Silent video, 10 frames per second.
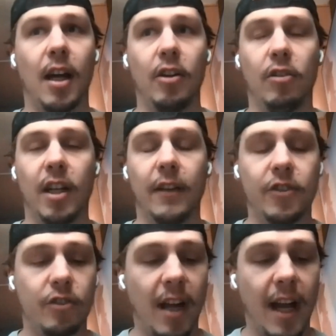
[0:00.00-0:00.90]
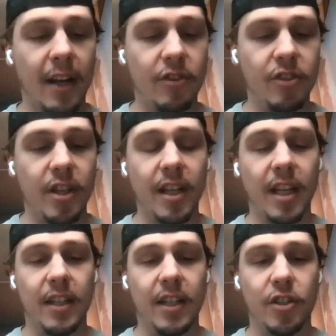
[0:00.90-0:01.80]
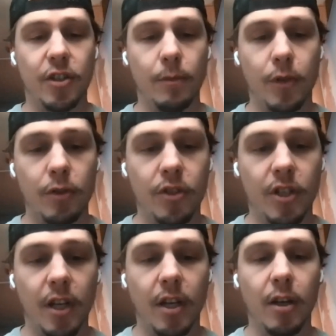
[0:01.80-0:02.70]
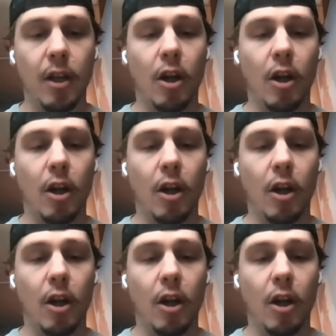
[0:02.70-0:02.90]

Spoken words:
creative strategy, distribution,